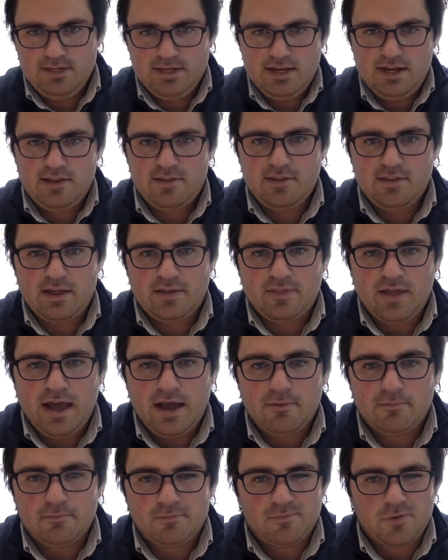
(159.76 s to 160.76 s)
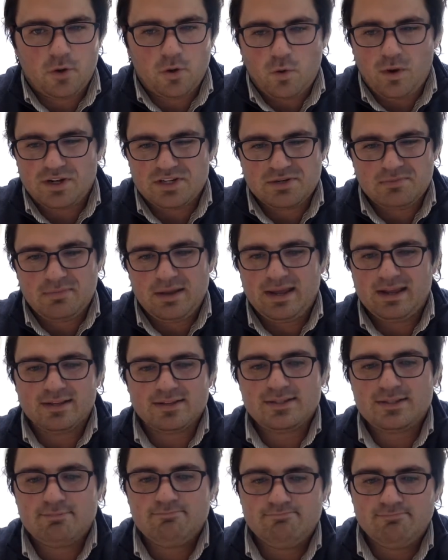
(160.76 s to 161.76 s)
anything like that. No question
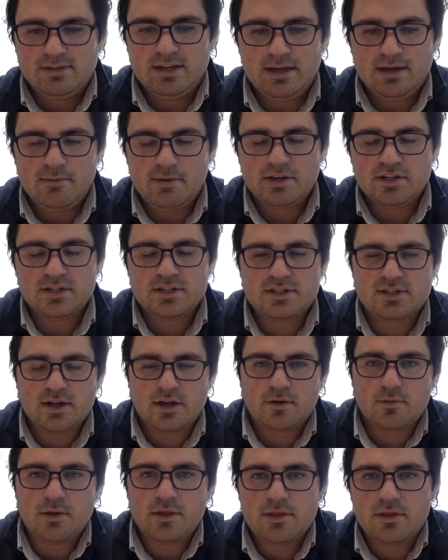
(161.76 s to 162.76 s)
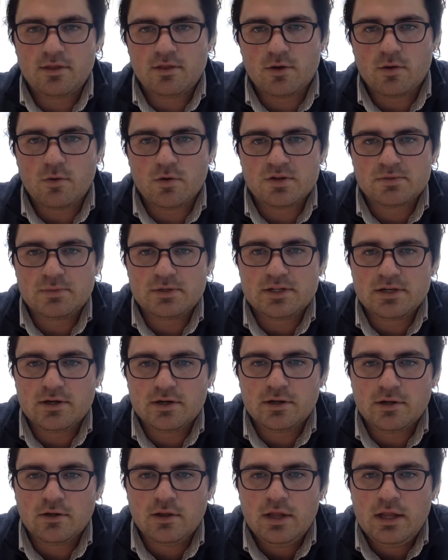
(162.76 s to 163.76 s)
banks. I just stuck with the course
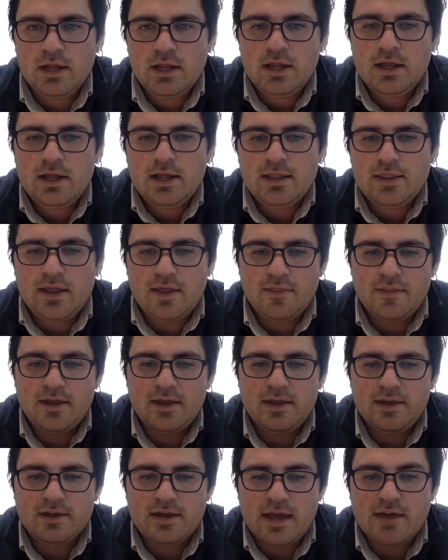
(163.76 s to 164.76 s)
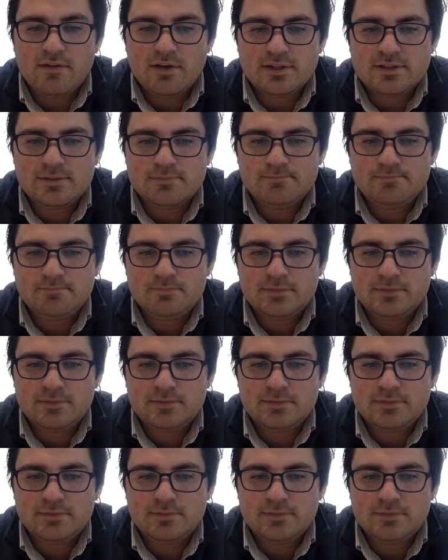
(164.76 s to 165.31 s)
material that they gave us.